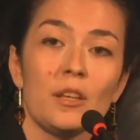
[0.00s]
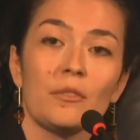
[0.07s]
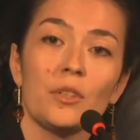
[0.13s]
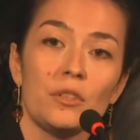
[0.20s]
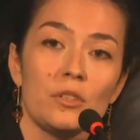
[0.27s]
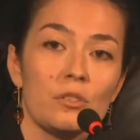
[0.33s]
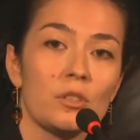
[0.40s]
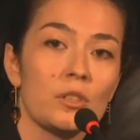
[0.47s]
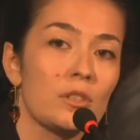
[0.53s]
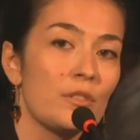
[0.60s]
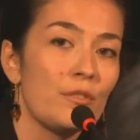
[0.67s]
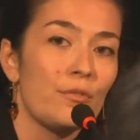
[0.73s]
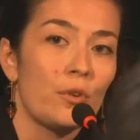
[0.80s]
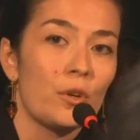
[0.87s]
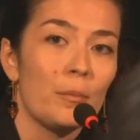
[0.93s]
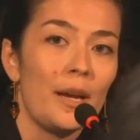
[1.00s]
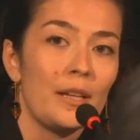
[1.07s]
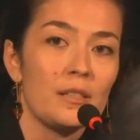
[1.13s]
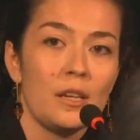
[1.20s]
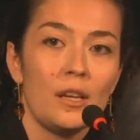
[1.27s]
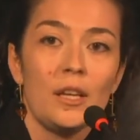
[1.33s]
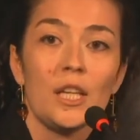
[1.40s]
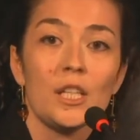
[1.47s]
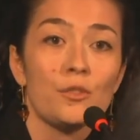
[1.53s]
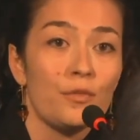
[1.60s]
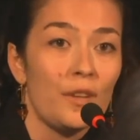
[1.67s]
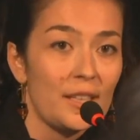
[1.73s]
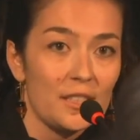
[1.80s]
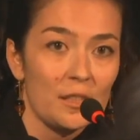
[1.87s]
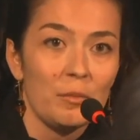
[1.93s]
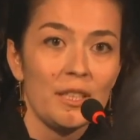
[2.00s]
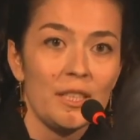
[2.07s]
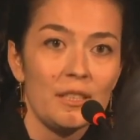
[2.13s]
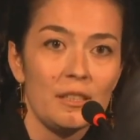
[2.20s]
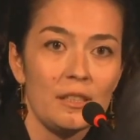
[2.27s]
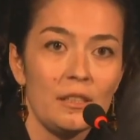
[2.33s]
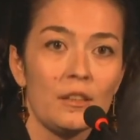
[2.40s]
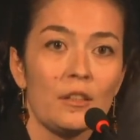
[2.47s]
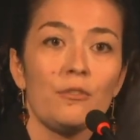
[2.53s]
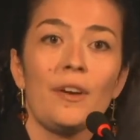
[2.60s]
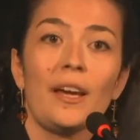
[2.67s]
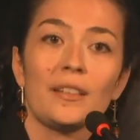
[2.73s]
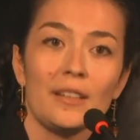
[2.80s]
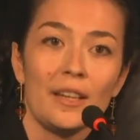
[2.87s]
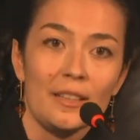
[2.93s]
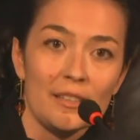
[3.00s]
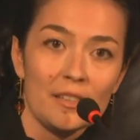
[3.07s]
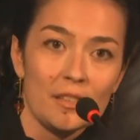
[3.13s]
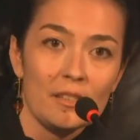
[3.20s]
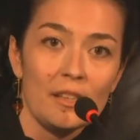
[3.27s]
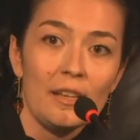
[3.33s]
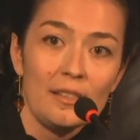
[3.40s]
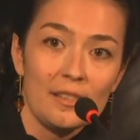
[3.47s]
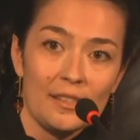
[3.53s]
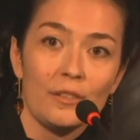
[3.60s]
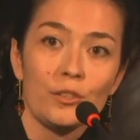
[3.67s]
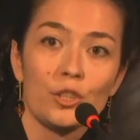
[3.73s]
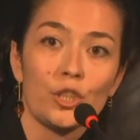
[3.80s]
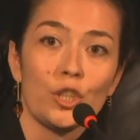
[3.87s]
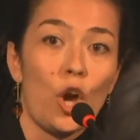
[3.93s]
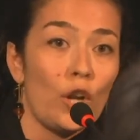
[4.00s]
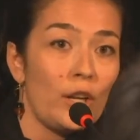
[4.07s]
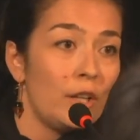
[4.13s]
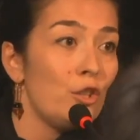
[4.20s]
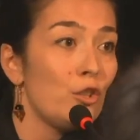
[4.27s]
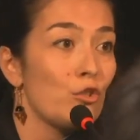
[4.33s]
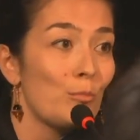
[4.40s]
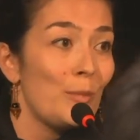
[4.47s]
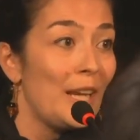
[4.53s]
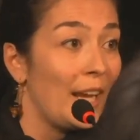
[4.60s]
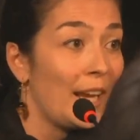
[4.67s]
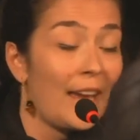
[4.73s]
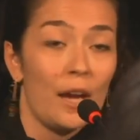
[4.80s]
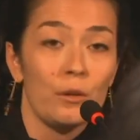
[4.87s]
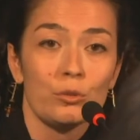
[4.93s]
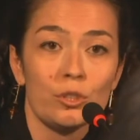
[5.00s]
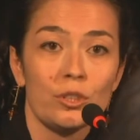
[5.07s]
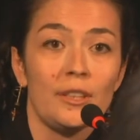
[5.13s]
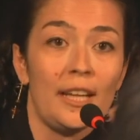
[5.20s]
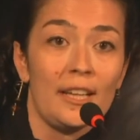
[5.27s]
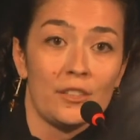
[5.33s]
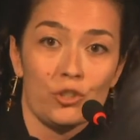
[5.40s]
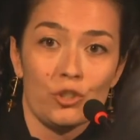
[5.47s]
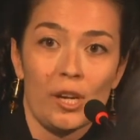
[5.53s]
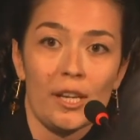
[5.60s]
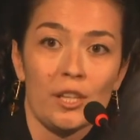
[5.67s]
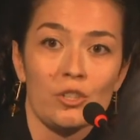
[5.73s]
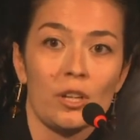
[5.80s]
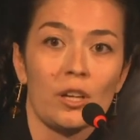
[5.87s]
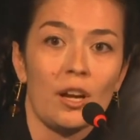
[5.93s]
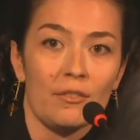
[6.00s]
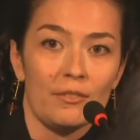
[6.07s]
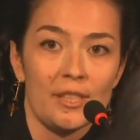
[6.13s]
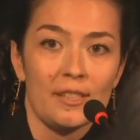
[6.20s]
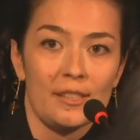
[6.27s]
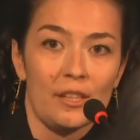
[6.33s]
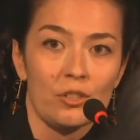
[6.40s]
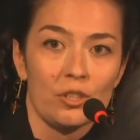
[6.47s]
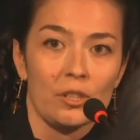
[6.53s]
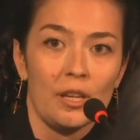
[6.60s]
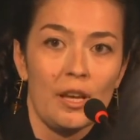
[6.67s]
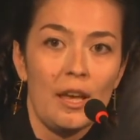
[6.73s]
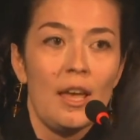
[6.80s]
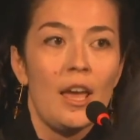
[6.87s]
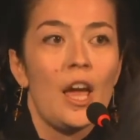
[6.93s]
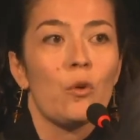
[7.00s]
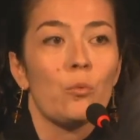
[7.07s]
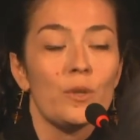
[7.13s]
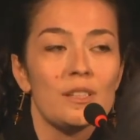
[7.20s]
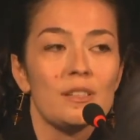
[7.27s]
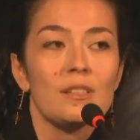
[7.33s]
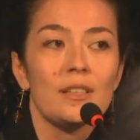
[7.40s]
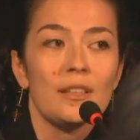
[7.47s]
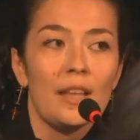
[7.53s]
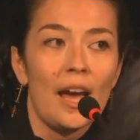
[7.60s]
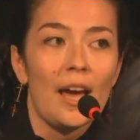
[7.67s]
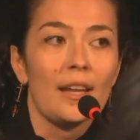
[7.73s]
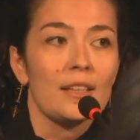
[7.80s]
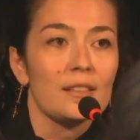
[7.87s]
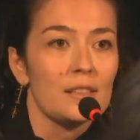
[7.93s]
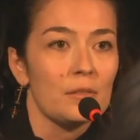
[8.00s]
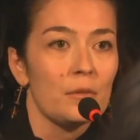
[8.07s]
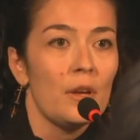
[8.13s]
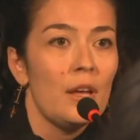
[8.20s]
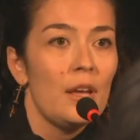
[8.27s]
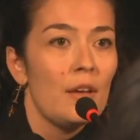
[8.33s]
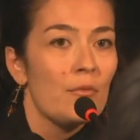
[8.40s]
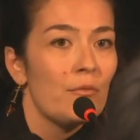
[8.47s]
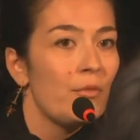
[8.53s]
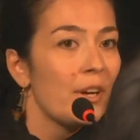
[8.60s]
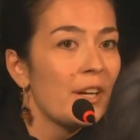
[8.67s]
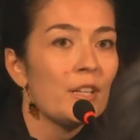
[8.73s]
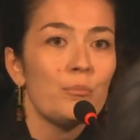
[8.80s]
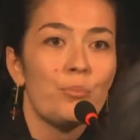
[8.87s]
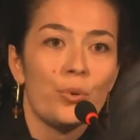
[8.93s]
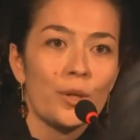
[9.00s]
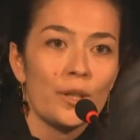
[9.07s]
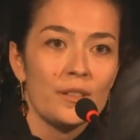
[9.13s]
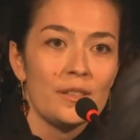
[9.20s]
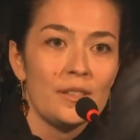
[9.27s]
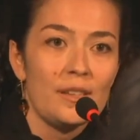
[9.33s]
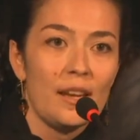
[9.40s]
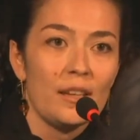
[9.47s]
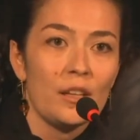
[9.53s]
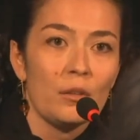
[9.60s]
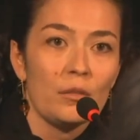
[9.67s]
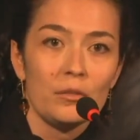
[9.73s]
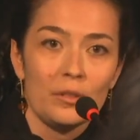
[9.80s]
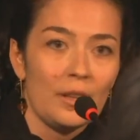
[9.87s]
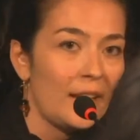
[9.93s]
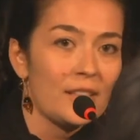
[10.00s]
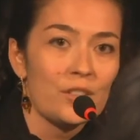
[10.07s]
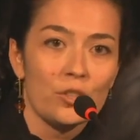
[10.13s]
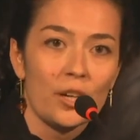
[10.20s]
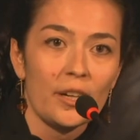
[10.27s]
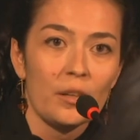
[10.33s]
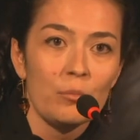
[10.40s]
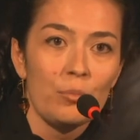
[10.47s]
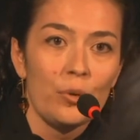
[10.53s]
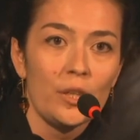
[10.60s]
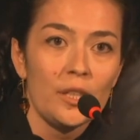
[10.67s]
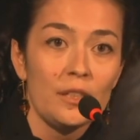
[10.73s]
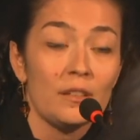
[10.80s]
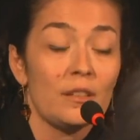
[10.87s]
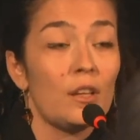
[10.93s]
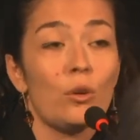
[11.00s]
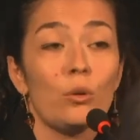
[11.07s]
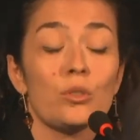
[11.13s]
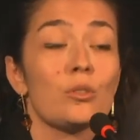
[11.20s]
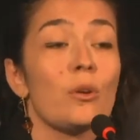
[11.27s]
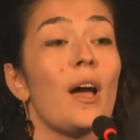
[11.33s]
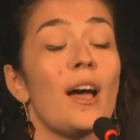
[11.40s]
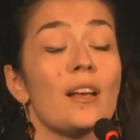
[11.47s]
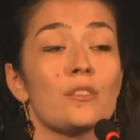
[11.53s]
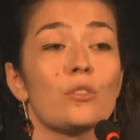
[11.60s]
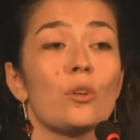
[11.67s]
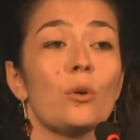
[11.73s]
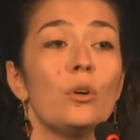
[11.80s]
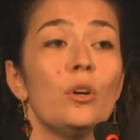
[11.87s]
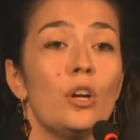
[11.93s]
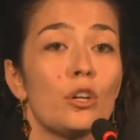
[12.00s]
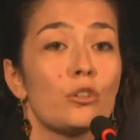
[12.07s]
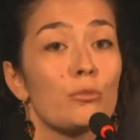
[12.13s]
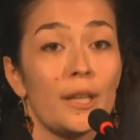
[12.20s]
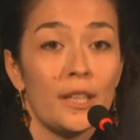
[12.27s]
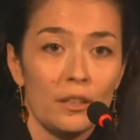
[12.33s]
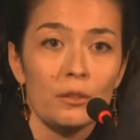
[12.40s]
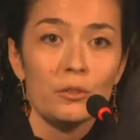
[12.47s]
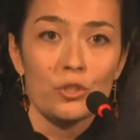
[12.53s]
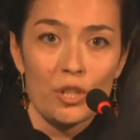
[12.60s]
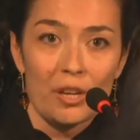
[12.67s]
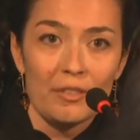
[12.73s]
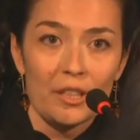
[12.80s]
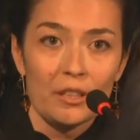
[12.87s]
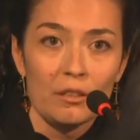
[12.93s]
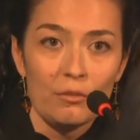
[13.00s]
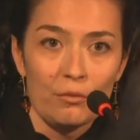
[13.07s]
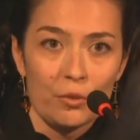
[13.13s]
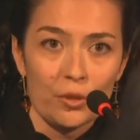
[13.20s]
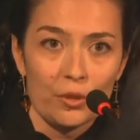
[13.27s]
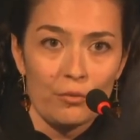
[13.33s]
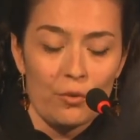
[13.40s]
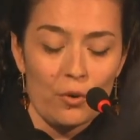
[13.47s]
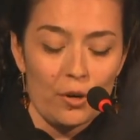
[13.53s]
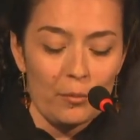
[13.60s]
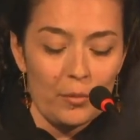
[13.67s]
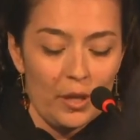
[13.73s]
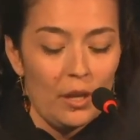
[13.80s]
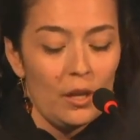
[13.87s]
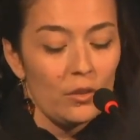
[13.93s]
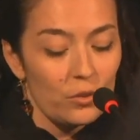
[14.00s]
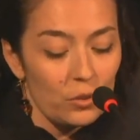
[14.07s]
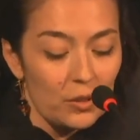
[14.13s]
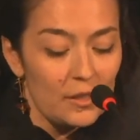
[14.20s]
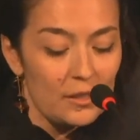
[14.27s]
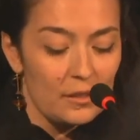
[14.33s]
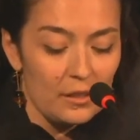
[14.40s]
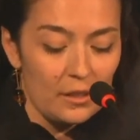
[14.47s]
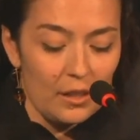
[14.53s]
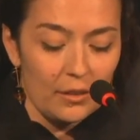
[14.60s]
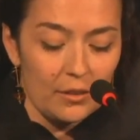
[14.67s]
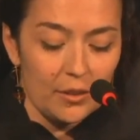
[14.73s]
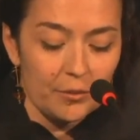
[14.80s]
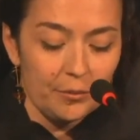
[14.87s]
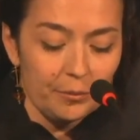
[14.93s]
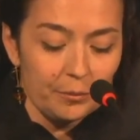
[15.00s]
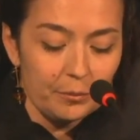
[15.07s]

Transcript: of the discursive format. Its flexibility, the fact that it's centered on human encounter and exchange and conversation. And we see that as a very important starting point that also has though great longevity for the forum. So this is another